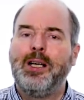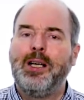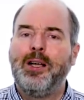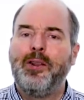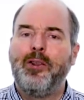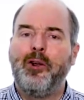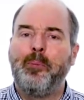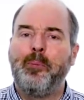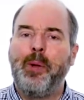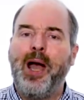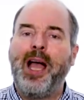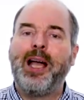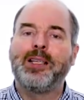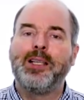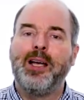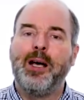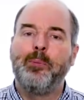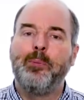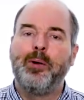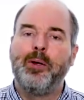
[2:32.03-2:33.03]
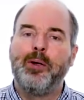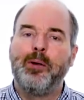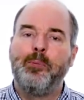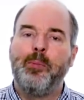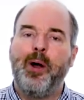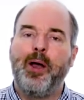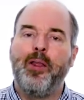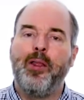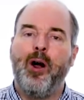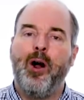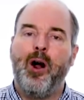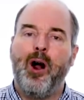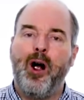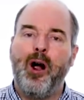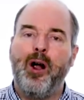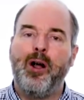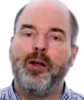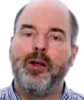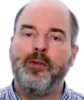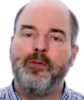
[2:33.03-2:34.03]
They're backed up by the
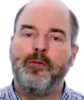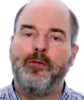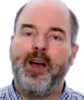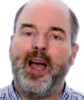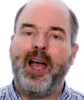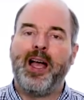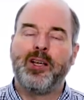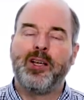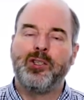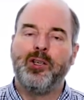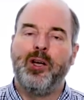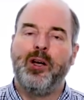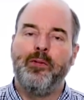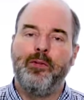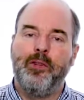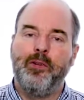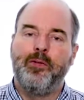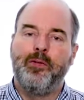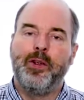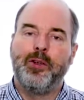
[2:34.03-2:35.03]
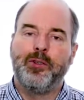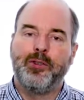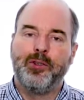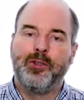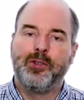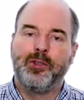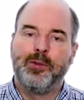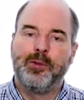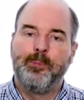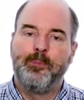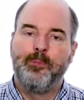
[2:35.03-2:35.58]
hard facts of the features.